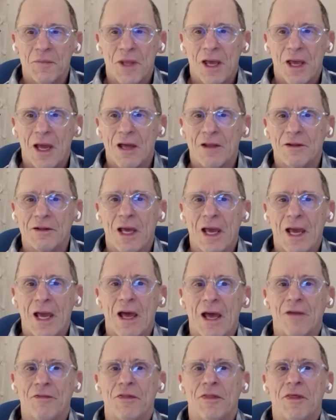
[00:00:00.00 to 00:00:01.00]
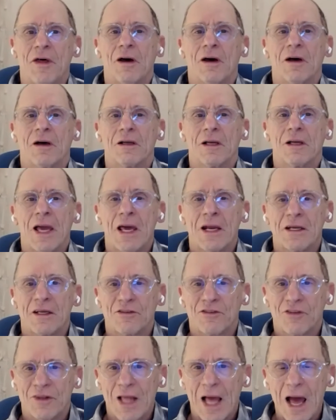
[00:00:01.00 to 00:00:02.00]
And
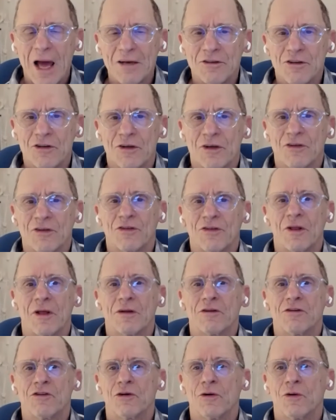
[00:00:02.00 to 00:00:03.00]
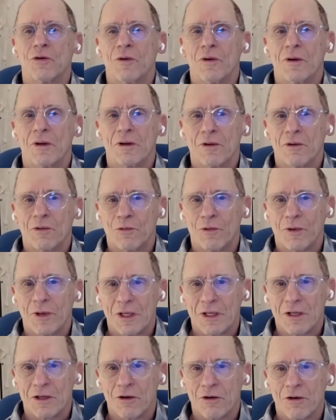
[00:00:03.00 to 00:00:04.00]
it's not just that
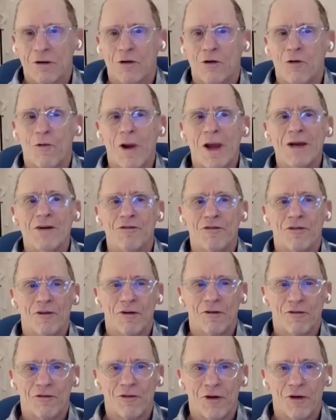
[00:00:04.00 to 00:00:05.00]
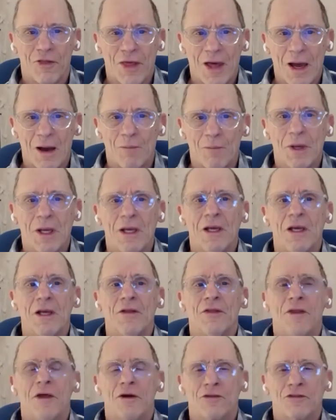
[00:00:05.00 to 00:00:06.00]
you're grateful for them.
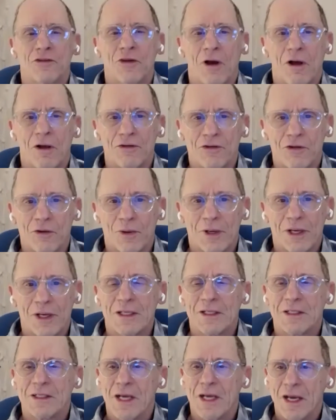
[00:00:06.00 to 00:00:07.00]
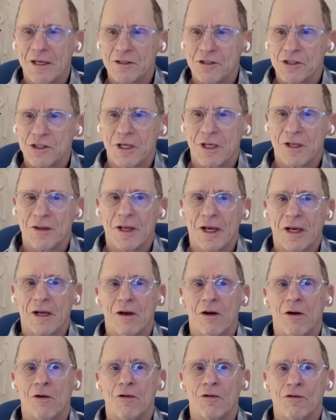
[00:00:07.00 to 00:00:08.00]
There's also an intention that
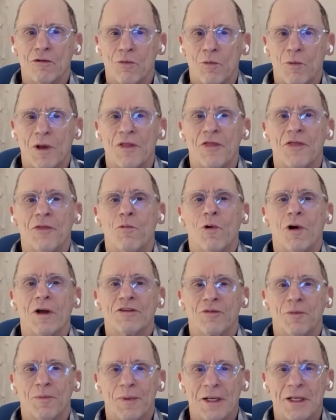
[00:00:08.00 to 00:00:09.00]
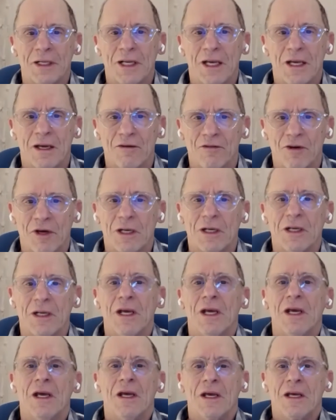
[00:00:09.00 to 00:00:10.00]
goes with what's been given,
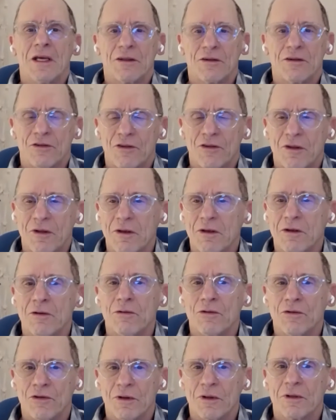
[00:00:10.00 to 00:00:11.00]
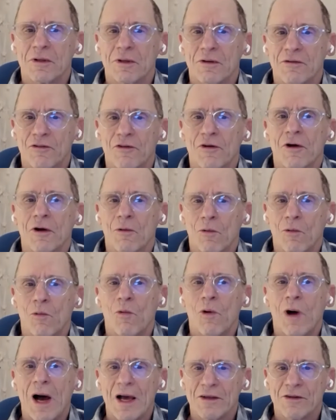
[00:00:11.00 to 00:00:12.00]
is to use it for a
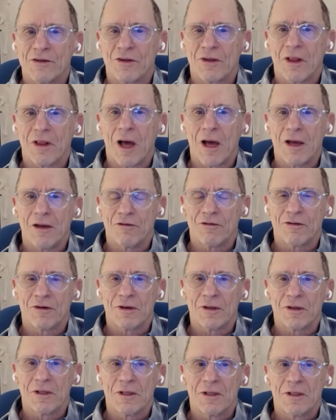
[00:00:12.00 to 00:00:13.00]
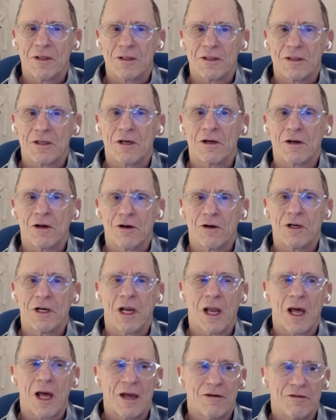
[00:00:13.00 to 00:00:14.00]
wise life, to a good
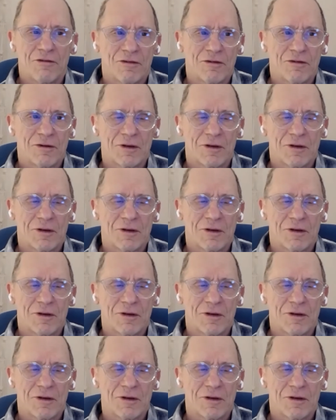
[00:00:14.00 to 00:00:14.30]
life.